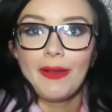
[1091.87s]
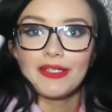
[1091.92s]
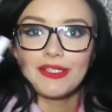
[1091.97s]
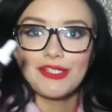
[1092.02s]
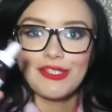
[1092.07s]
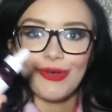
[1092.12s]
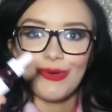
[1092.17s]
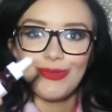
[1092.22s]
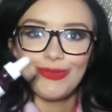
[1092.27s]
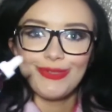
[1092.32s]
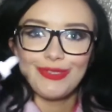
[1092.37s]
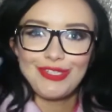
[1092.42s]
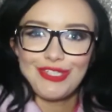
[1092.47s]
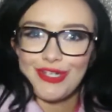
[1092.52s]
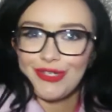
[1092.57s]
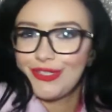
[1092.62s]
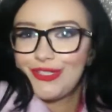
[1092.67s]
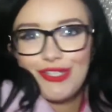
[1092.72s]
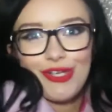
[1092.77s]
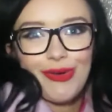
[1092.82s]
So
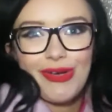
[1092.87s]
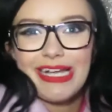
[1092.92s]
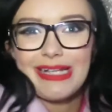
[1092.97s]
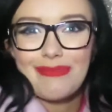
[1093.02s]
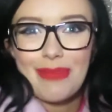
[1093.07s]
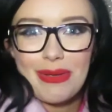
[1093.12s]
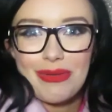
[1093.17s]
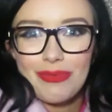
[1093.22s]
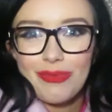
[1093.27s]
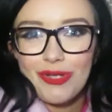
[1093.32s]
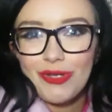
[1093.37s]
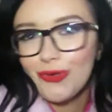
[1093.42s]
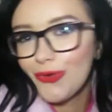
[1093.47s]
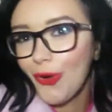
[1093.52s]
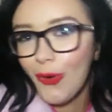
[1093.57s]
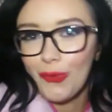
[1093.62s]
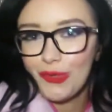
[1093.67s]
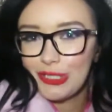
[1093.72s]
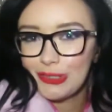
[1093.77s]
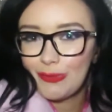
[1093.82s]
do it maybe when you're
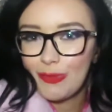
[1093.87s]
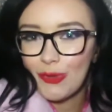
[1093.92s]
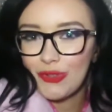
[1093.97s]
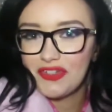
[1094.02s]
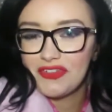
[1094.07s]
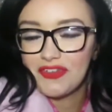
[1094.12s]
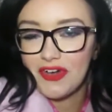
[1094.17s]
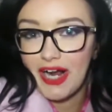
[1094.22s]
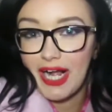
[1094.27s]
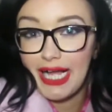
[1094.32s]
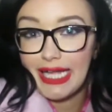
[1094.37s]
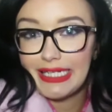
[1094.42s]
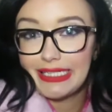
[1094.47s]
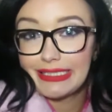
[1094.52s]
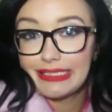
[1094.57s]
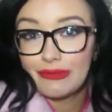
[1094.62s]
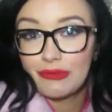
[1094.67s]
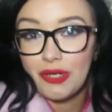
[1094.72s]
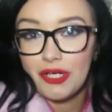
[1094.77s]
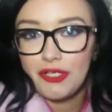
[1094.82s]
not with your
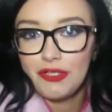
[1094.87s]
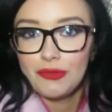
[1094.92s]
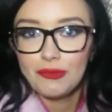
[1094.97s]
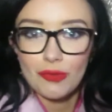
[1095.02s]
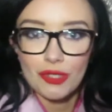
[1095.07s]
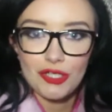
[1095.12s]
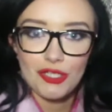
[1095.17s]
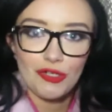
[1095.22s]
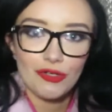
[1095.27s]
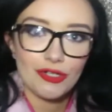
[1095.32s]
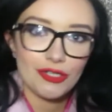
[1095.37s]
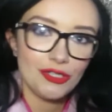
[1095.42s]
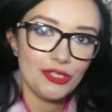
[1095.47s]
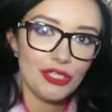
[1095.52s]
boyfriend, when you're,